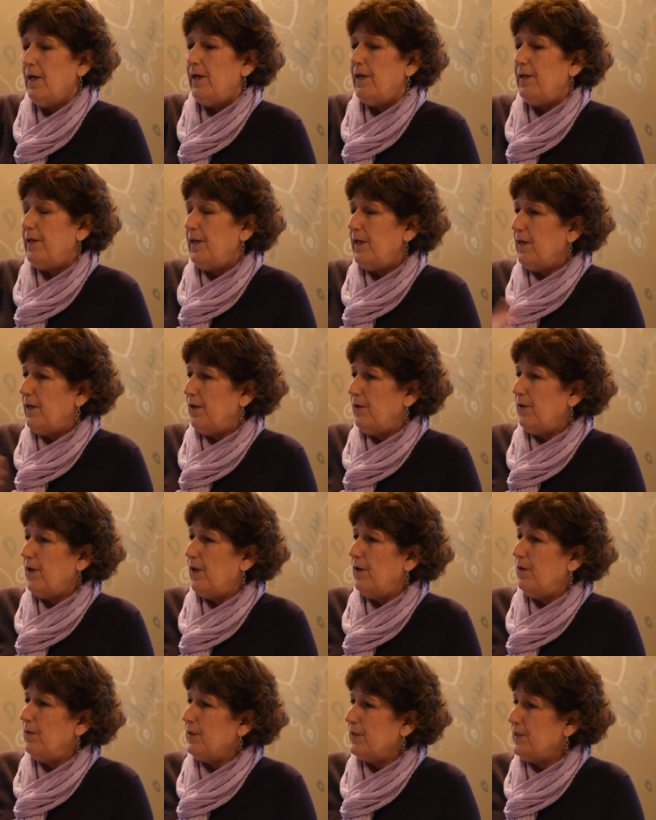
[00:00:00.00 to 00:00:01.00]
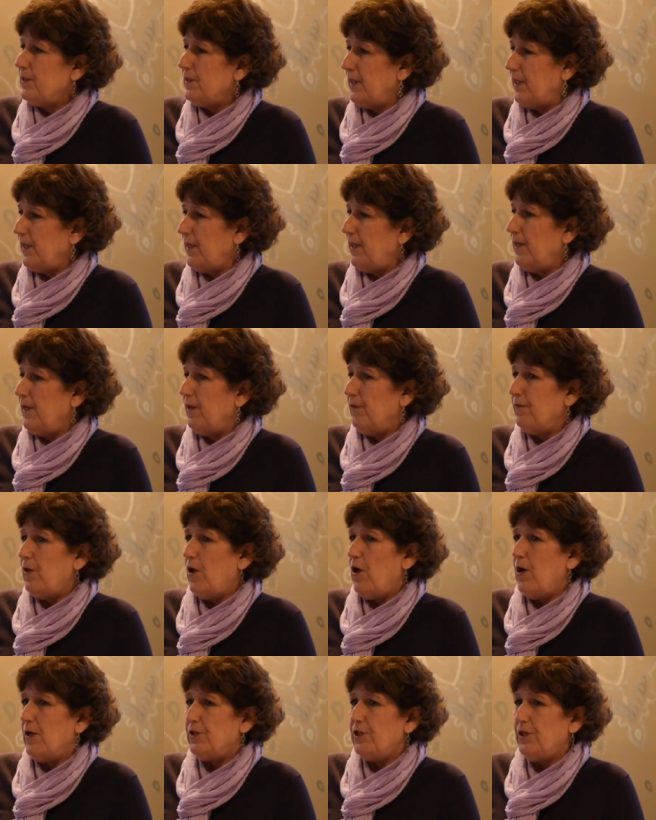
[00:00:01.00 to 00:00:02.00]
Indiegogo is thinking of
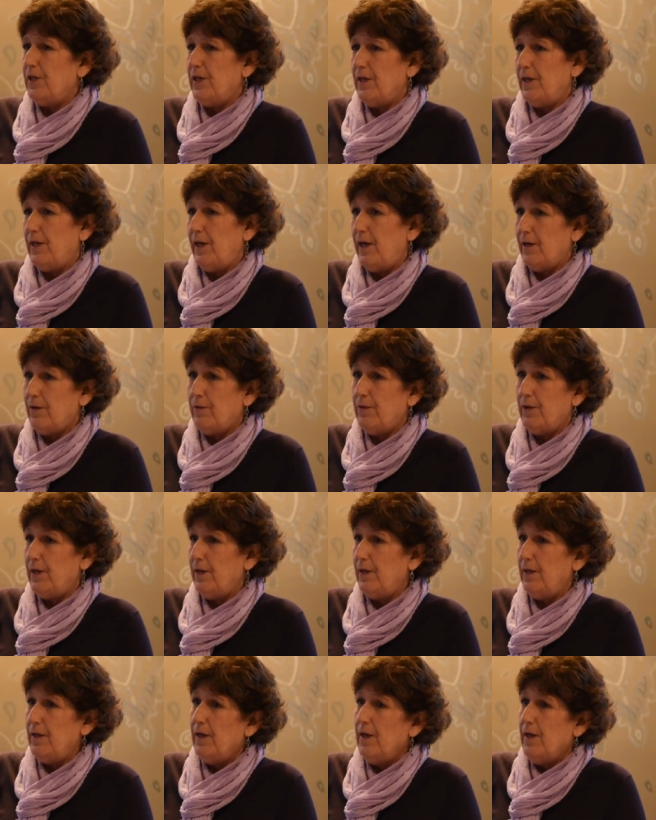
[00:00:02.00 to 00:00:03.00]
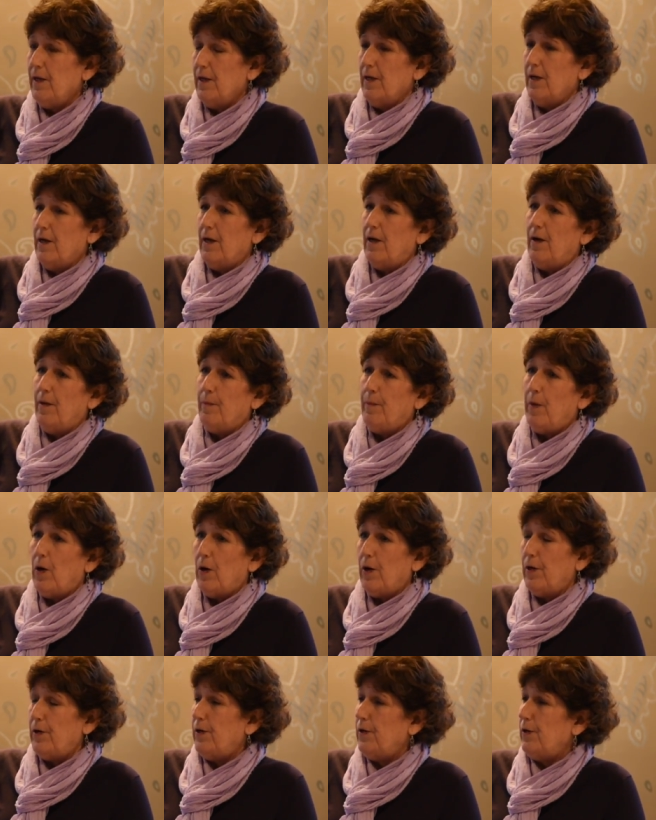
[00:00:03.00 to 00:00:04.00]
launching an equity
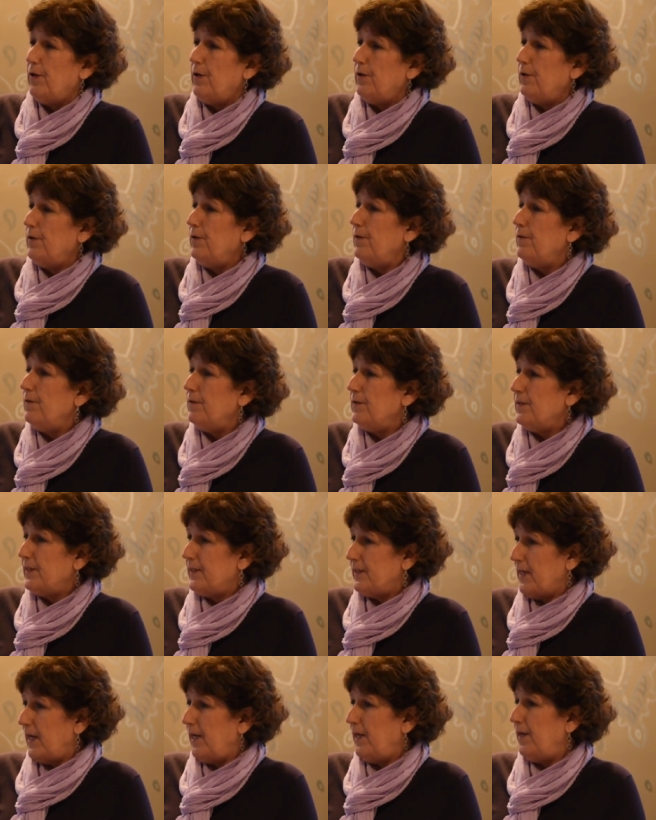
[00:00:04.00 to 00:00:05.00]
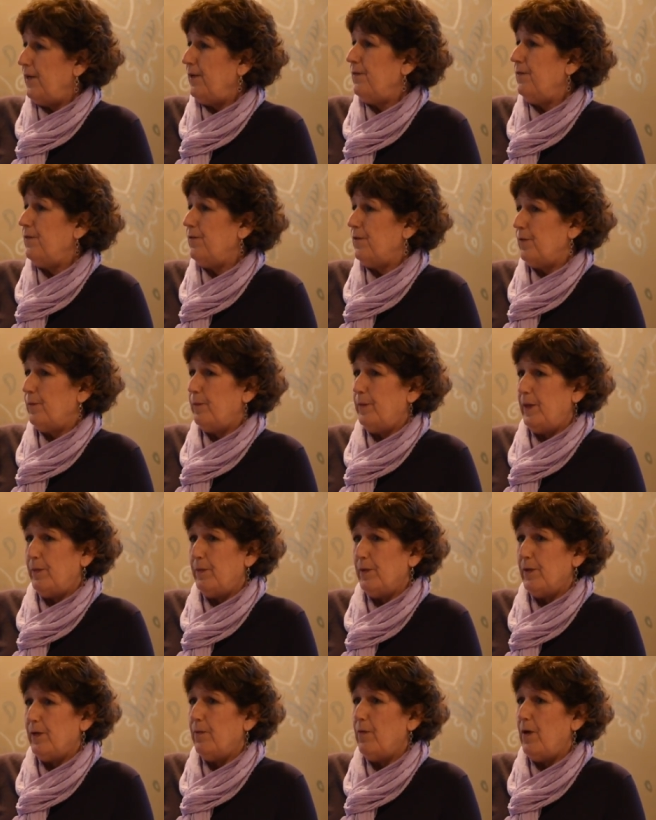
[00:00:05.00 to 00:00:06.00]
partner site for
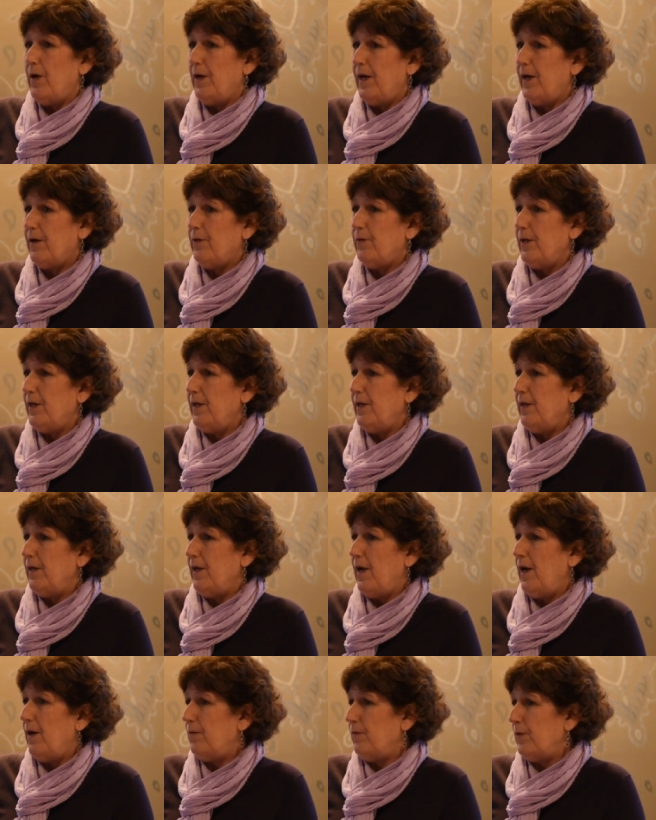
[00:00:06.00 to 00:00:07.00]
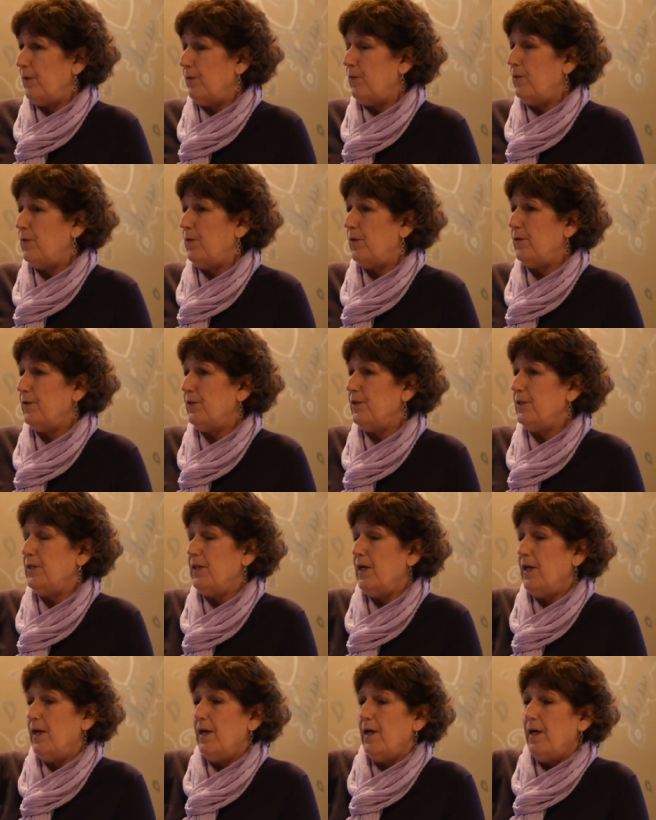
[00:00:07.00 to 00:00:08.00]
people that want equity and not
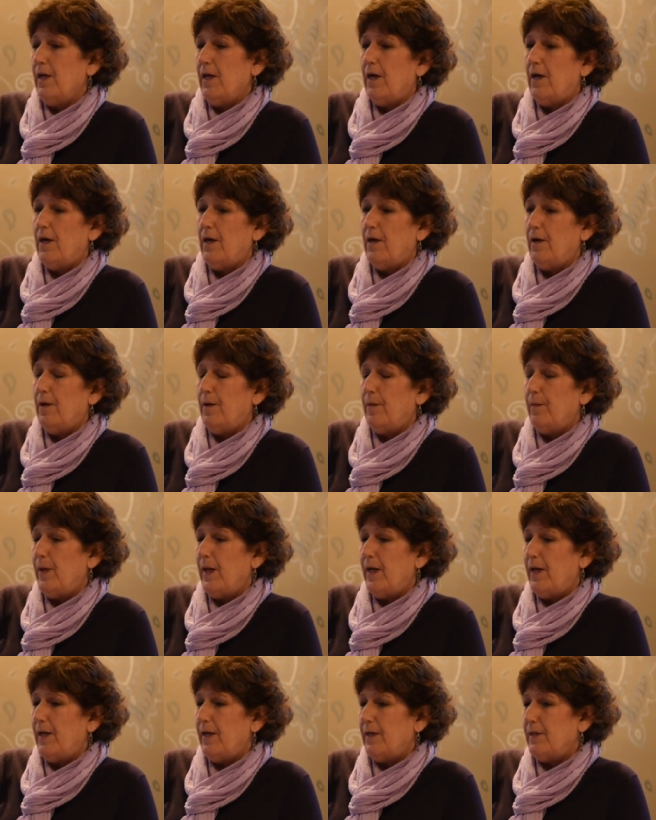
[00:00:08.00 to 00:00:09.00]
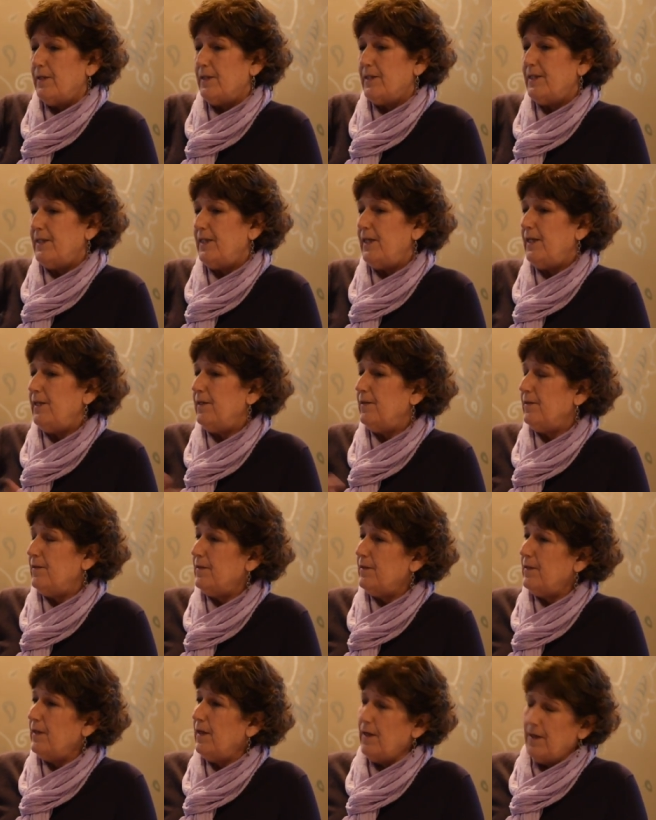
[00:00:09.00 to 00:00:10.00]
rewards. And Seed
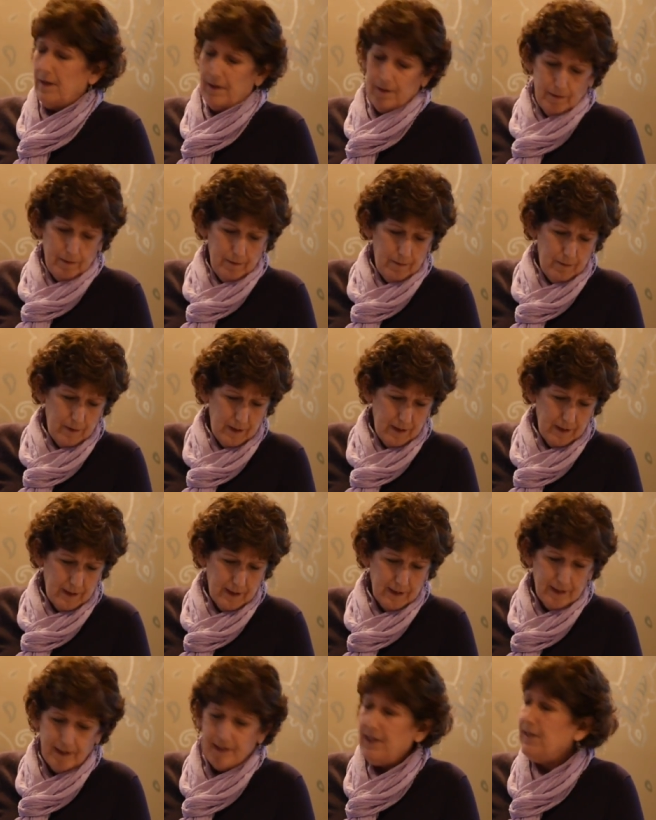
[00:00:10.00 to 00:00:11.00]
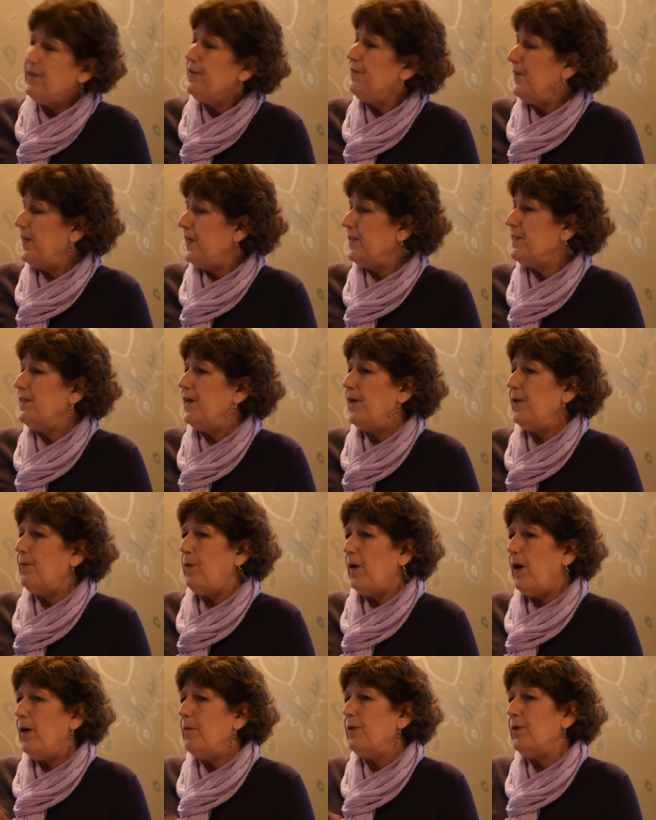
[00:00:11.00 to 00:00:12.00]
Invest, they
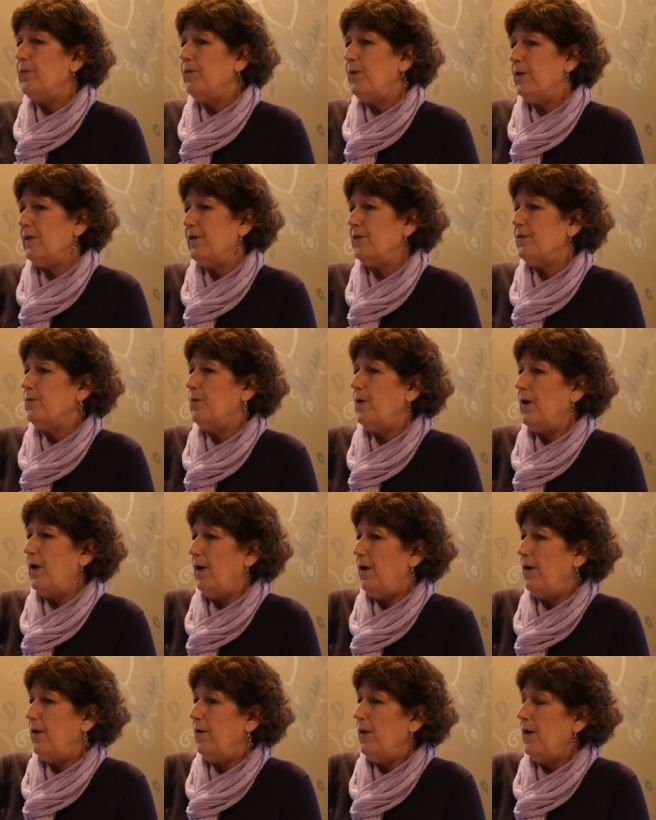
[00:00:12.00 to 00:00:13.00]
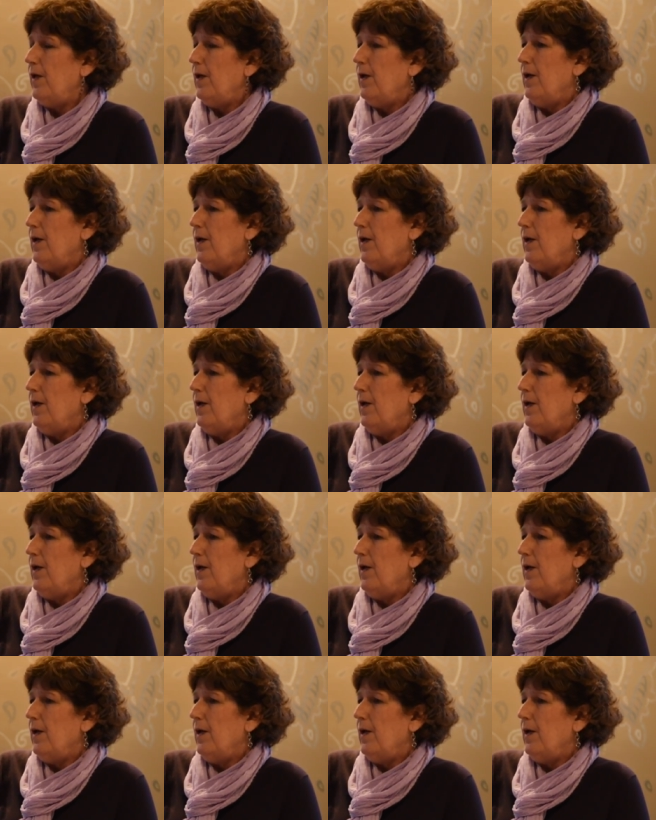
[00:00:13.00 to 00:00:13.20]
probably will as well.